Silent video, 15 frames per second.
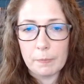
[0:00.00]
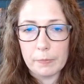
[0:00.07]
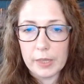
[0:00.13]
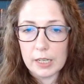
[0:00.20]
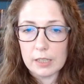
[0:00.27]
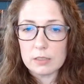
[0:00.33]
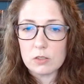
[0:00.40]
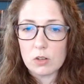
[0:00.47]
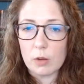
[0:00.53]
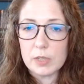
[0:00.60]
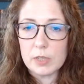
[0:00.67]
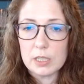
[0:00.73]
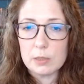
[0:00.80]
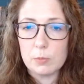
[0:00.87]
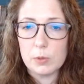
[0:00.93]
Nick
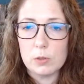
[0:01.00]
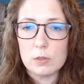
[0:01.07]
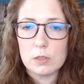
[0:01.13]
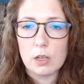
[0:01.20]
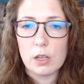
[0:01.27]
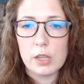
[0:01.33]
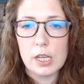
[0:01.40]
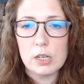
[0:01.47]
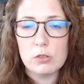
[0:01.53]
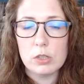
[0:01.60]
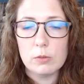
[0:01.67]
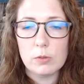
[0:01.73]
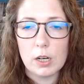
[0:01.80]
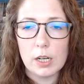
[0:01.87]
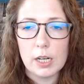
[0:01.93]
stomped his boots on the
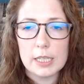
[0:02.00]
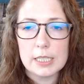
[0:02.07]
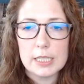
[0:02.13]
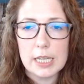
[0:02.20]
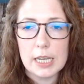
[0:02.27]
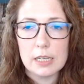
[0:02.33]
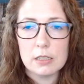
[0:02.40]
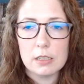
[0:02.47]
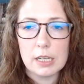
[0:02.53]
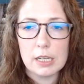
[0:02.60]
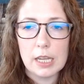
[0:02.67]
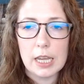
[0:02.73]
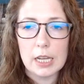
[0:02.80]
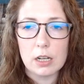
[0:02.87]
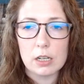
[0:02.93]
entry rug and scanned
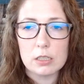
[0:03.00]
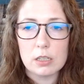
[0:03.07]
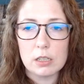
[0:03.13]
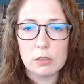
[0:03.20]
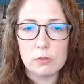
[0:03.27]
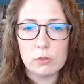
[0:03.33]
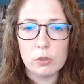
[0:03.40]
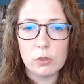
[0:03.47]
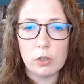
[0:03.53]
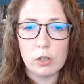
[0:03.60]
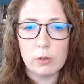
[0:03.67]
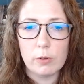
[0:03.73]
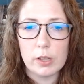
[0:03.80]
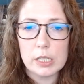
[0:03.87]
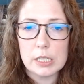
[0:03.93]
the chaos on the floor
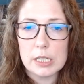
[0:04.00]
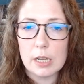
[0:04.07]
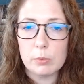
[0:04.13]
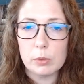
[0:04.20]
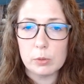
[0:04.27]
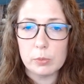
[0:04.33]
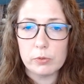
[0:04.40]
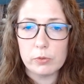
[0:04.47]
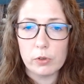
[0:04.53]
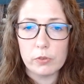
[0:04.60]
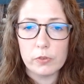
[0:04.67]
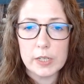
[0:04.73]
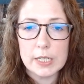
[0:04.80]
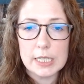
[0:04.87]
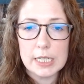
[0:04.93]
around the table before
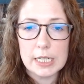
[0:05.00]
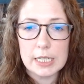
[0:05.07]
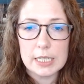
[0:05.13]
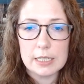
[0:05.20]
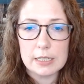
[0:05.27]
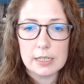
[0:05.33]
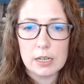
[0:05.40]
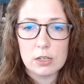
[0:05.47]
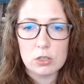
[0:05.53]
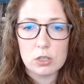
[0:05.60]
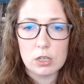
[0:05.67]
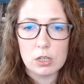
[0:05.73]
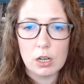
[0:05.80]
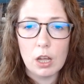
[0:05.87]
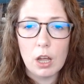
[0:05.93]
fixing his
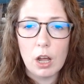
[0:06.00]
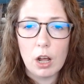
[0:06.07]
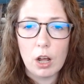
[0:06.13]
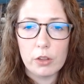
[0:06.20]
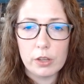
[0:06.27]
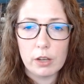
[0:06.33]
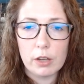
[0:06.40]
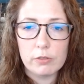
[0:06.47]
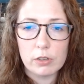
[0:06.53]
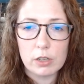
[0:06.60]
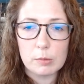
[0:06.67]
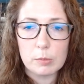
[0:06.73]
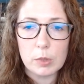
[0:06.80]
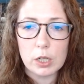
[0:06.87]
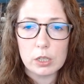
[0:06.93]
attention on the
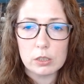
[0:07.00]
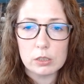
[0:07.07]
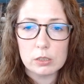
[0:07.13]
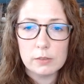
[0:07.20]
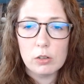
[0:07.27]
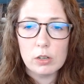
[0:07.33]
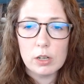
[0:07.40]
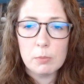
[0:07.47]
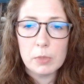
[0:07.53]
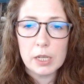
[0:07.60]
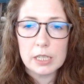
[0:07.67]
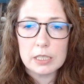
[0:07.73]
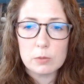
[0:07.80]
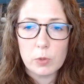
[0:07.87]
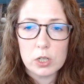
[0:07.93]
hovering bottle. A grim
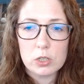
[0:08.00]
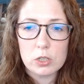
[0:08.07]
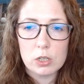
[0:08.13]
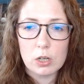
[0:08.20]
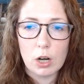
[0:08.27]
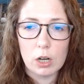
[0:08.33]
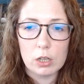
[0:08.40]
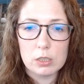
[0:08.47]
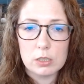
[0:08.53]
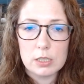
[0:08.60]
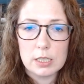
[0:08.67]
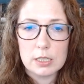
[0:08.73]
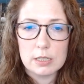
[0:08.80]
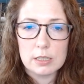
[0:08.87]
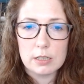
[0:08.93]
expression
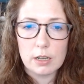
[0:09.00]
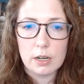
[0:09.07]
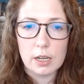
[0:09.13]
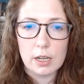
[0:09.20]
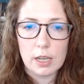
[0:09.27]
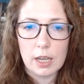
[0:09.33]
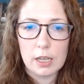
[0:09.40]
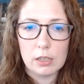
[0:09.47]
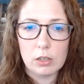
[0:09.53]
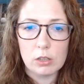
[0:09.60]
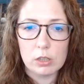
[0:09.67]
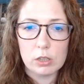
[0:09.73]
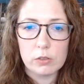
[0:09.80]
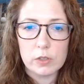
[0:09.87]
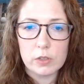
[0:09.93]
hardened his stunning
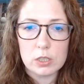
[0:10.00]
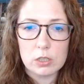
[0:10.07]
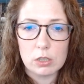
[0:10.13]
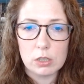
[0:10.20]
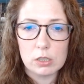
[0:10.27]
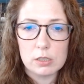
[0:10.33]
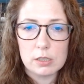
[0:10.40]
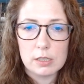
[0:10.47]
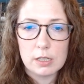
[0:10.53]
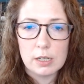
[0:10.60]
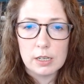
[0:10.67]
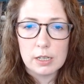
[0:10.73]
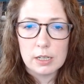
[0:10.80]
angular features.